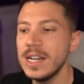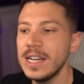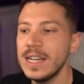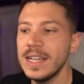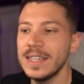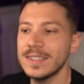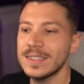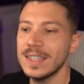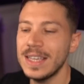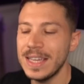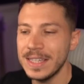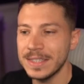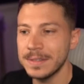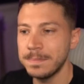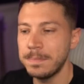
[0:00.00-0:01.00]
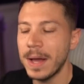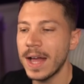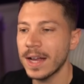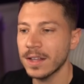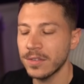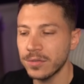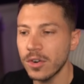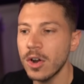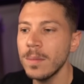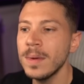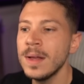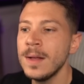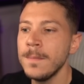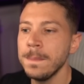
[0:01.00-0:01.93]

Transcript: list is backed from,